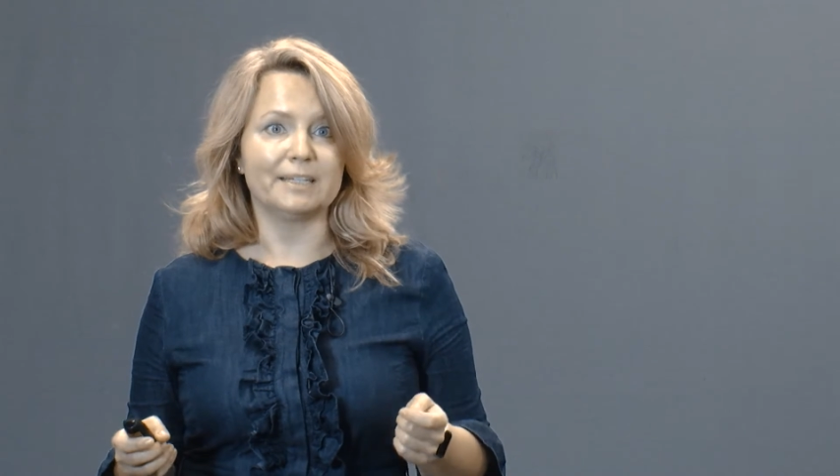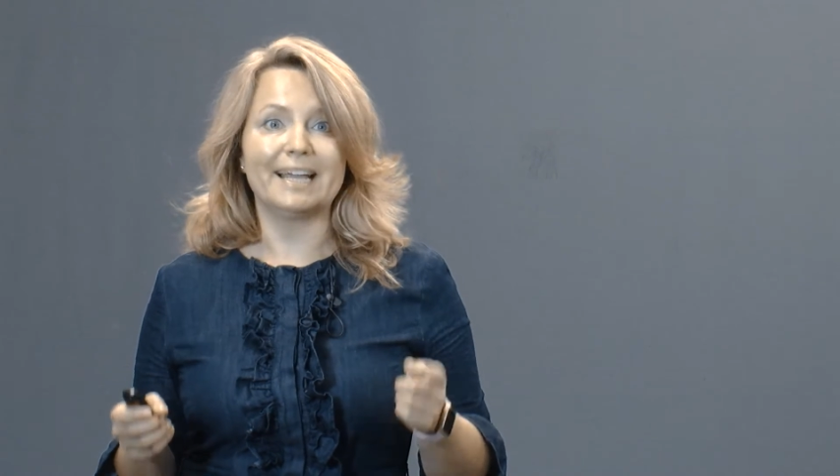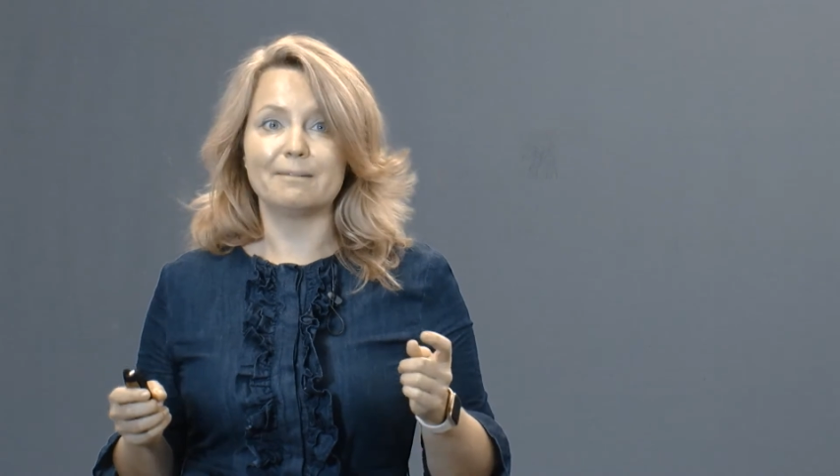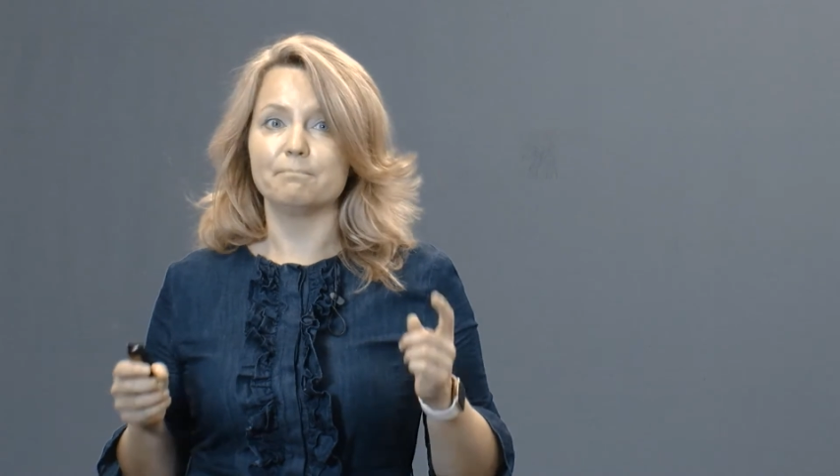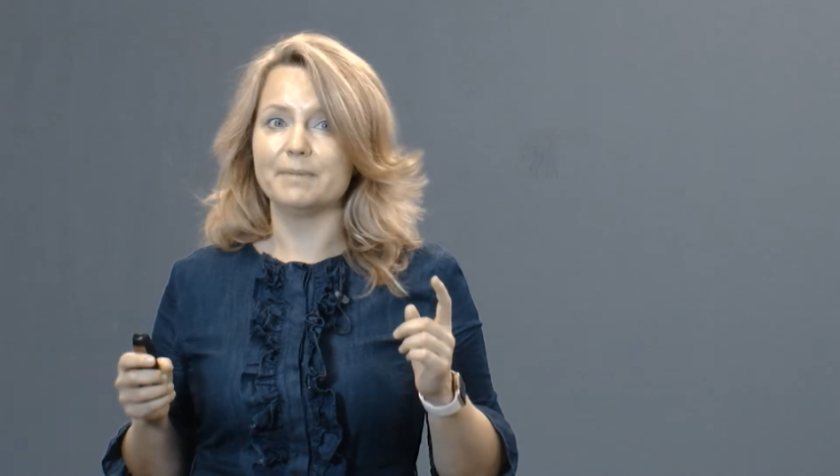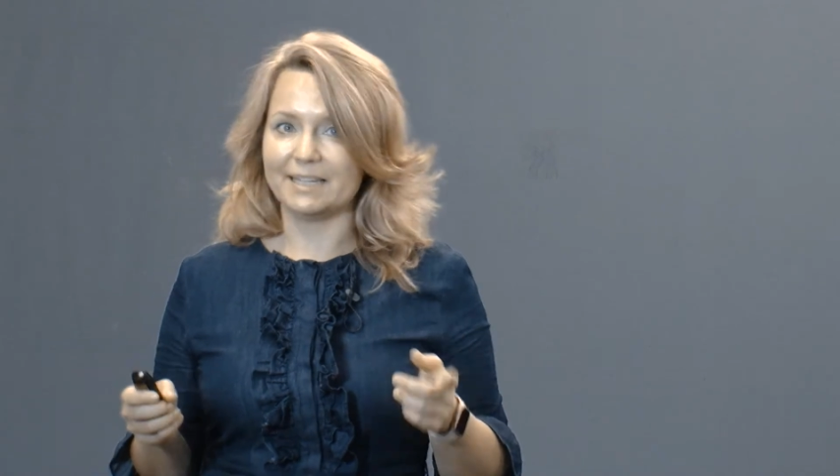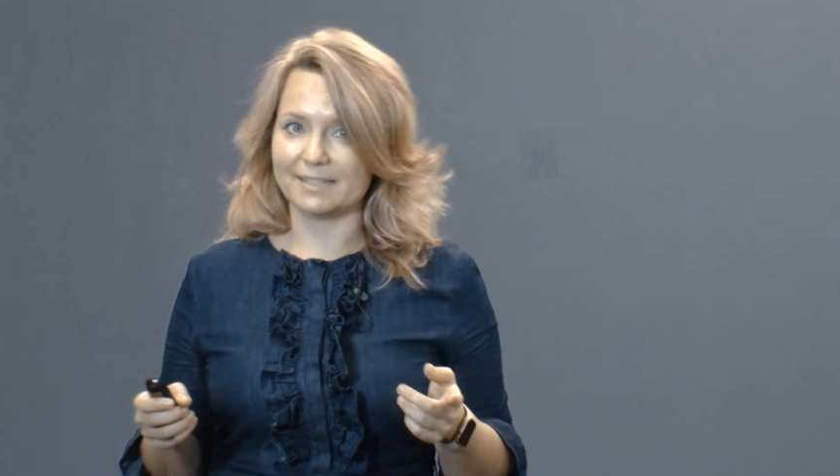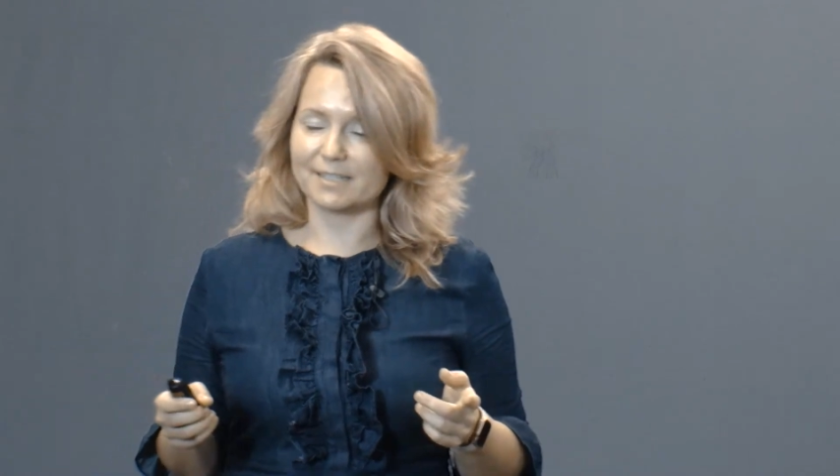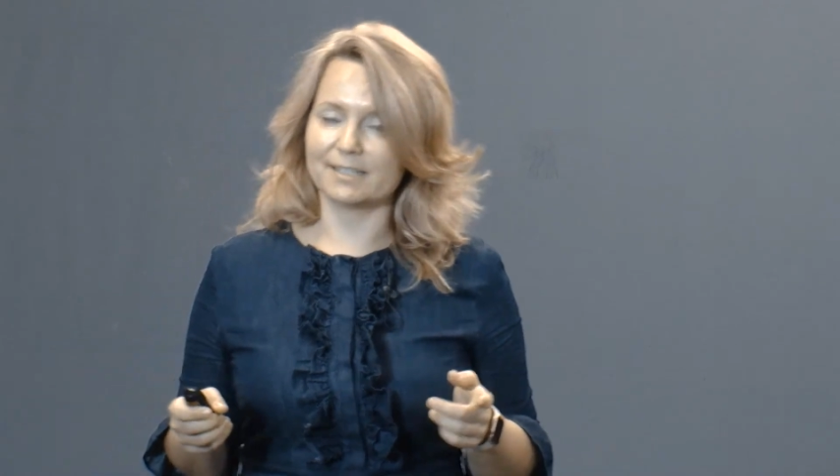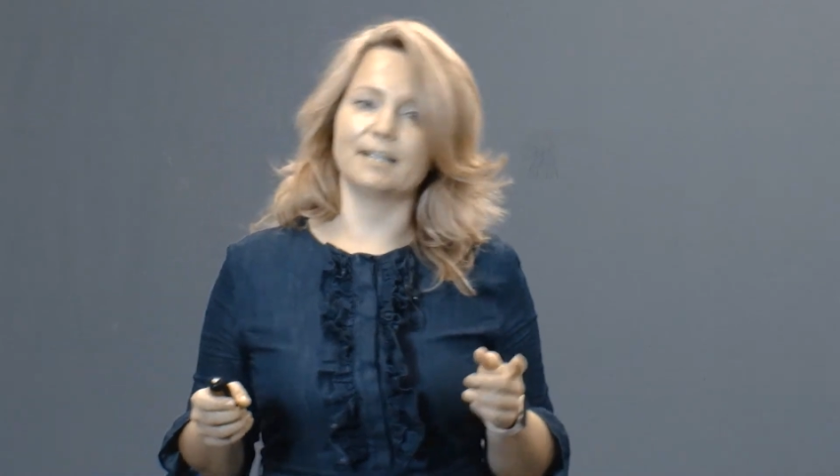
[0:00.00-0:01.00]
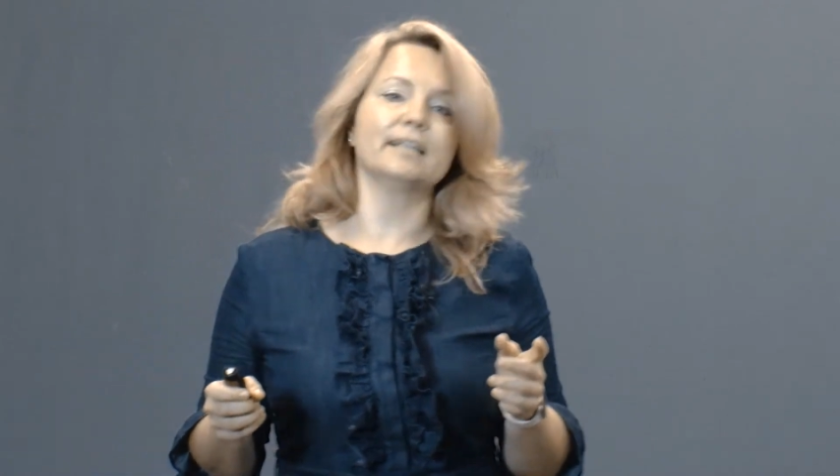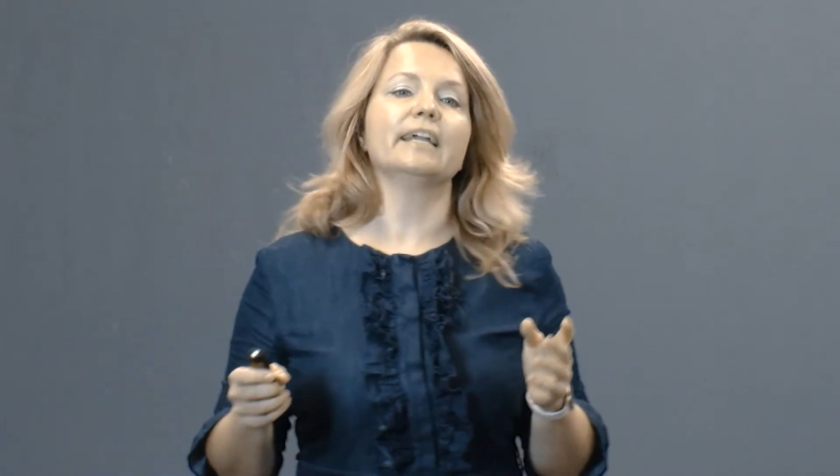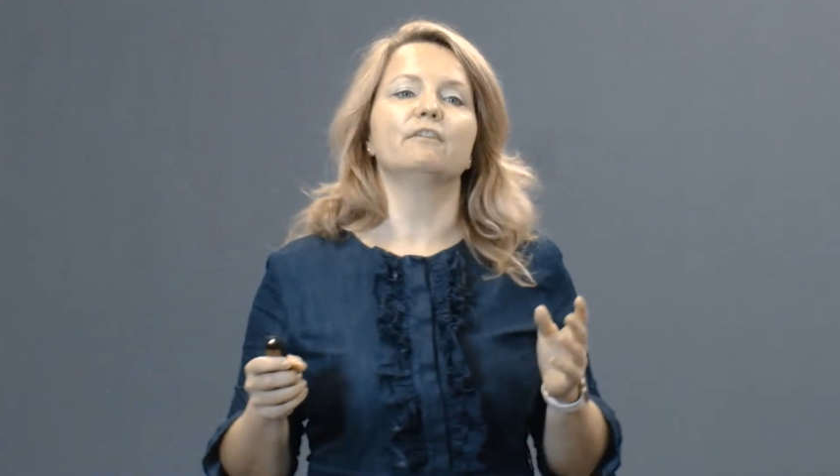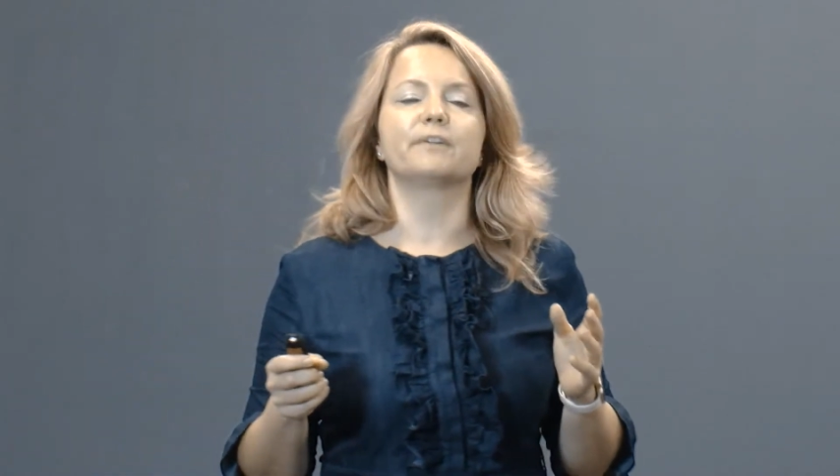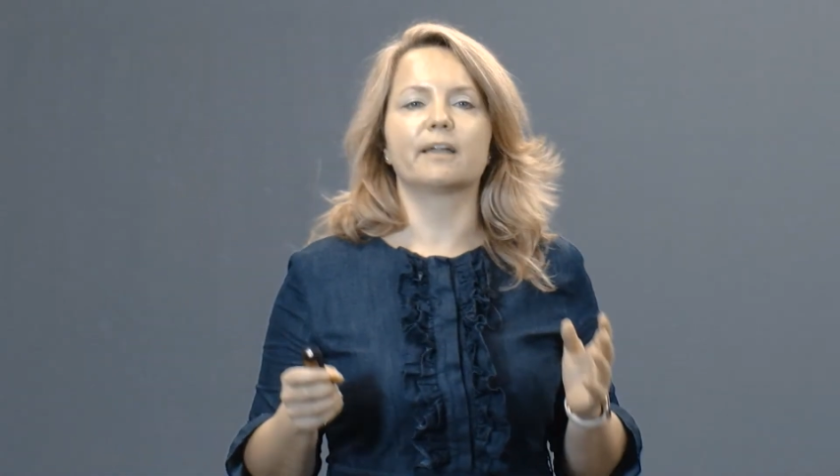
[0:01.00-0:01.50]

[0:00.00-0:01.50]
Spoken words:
That means that if